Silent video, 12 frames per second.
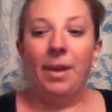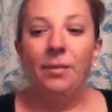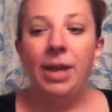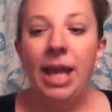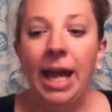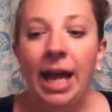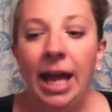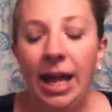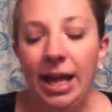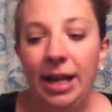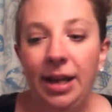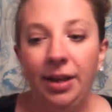We
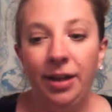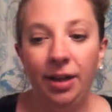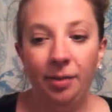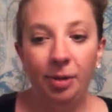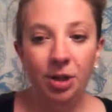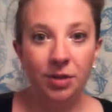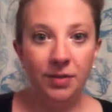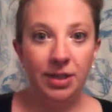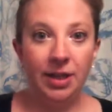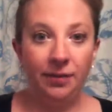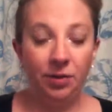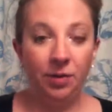had a bunch of
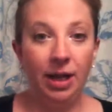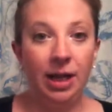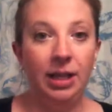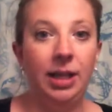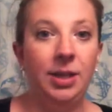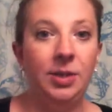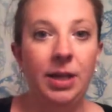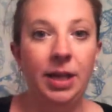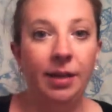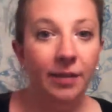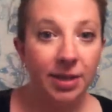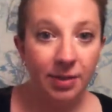stuff going on last week.
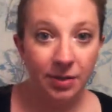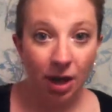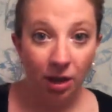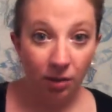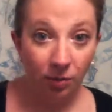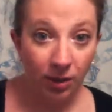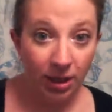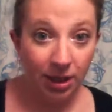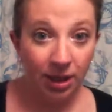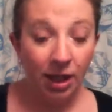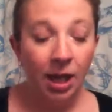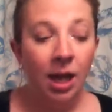Obviously it was
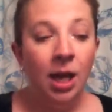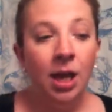Halloween.